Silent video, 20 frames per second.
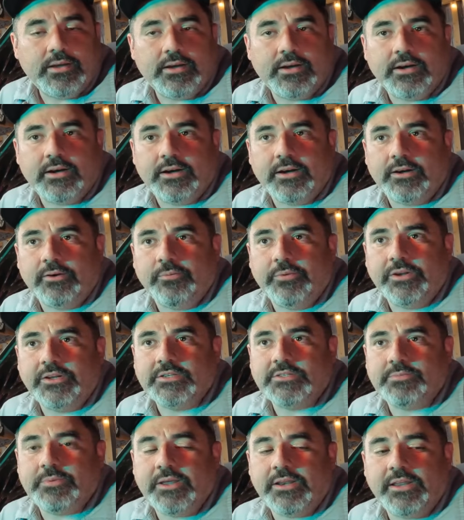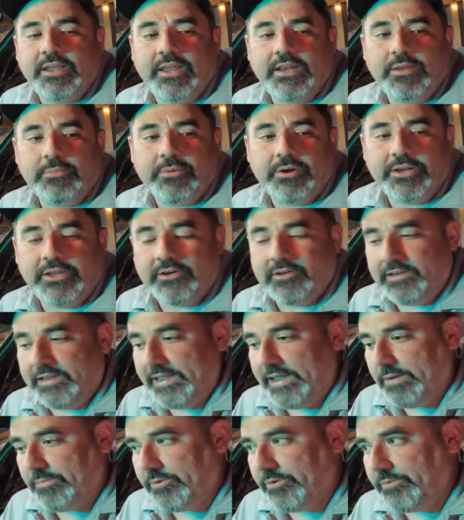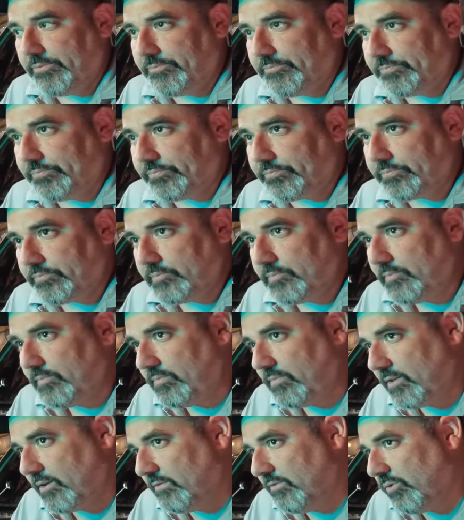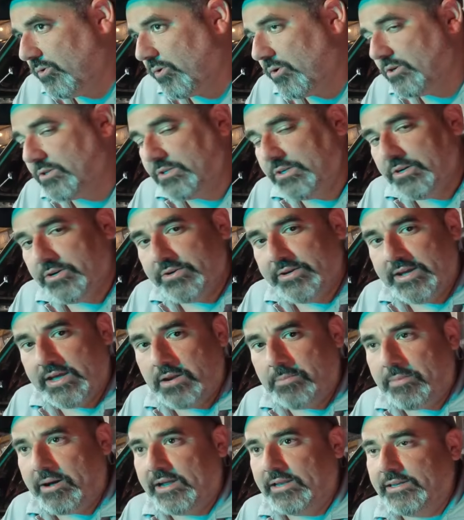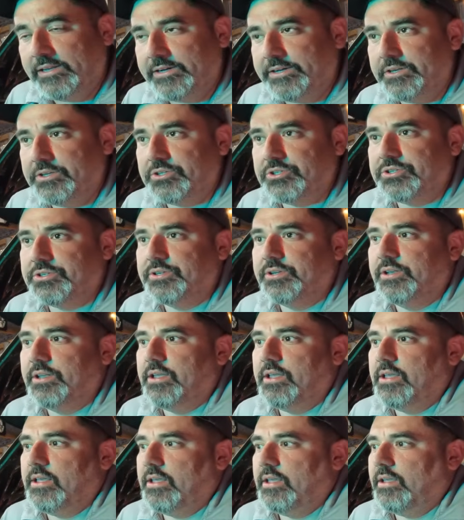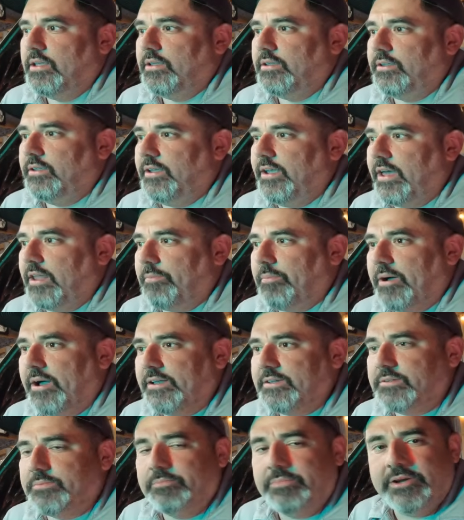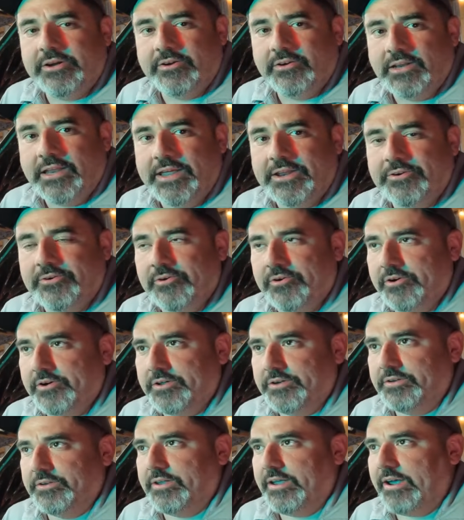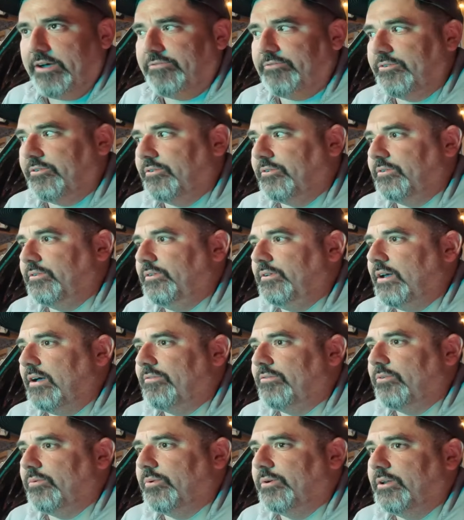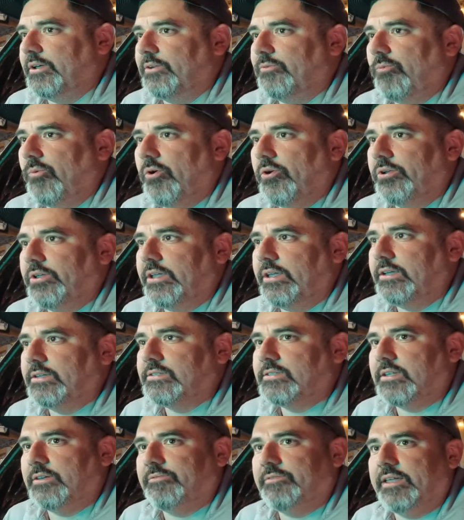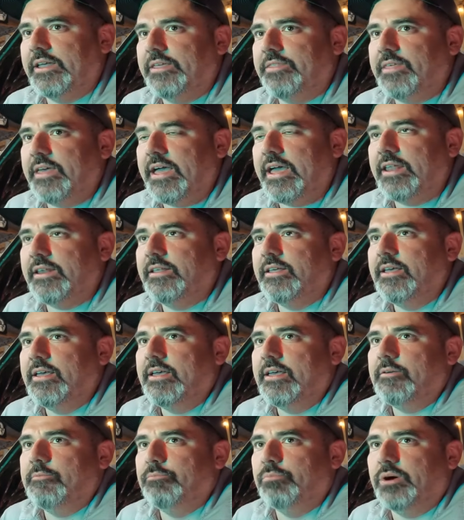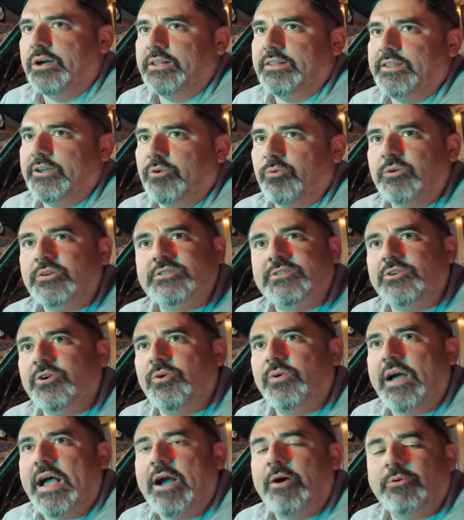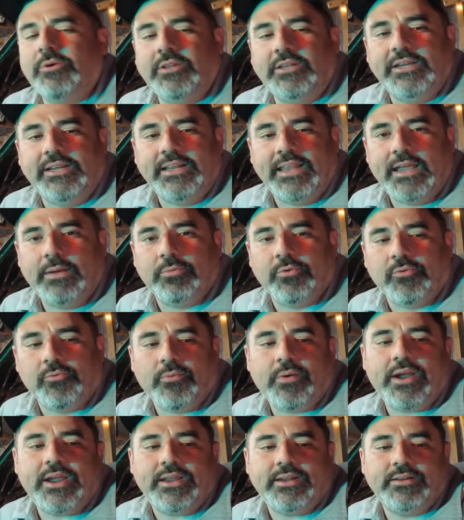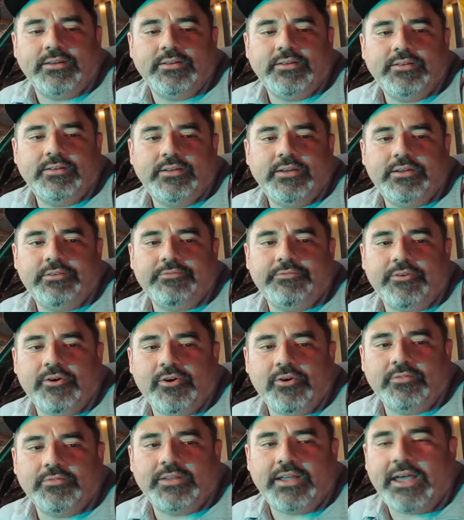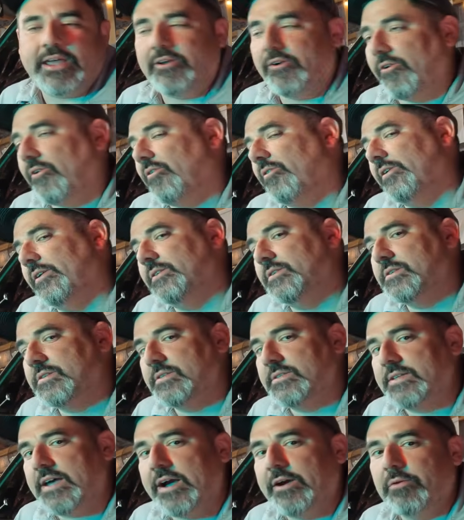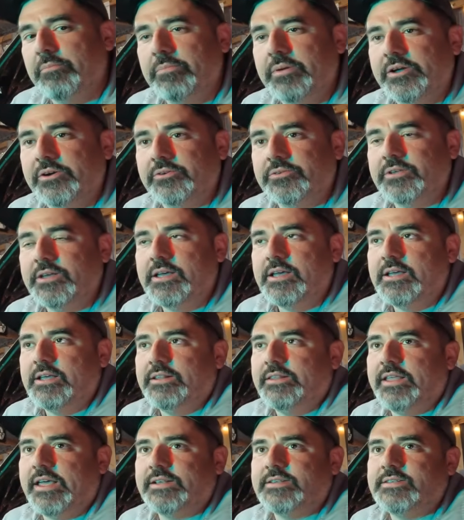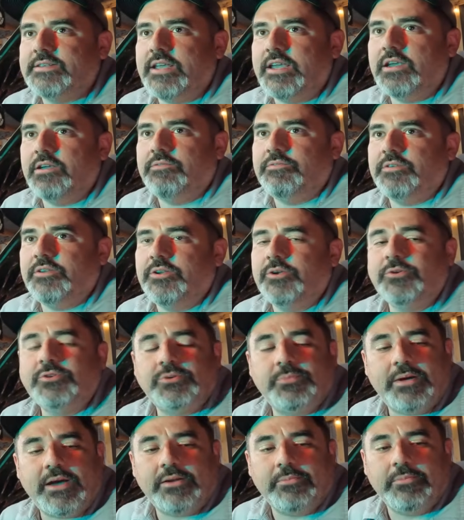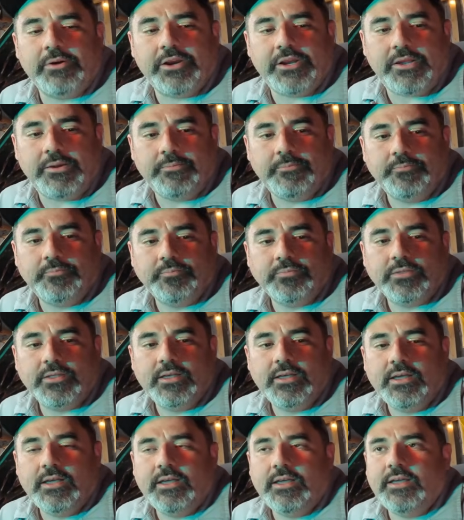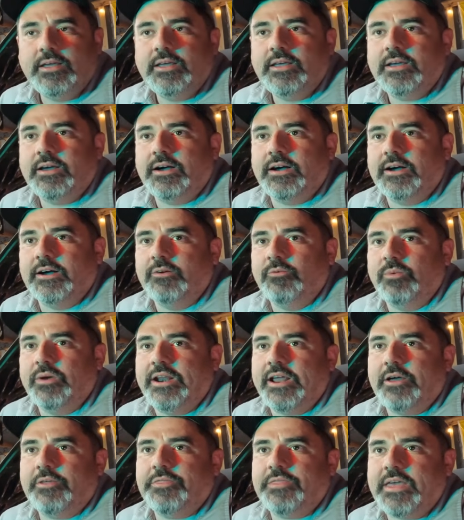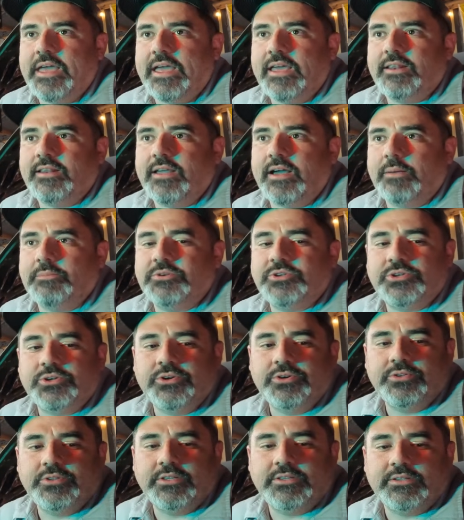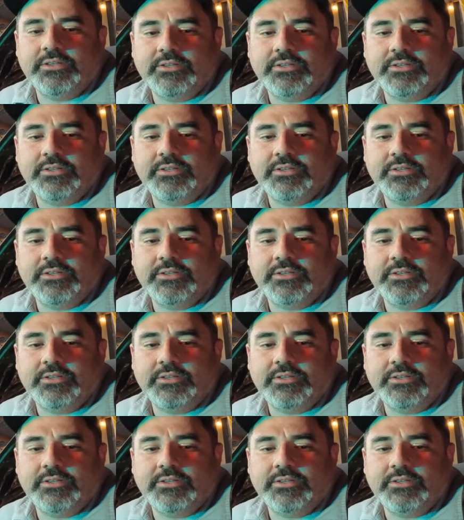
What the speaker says: We didn't spend any money on labor. Of course, you know, you got to buy lunch. You got to buy some beer later on after we're done working, stuff like that. But there was no hourly labor rate involved at all in this entire build. That saved huge amount of money. Without that, I'm sure that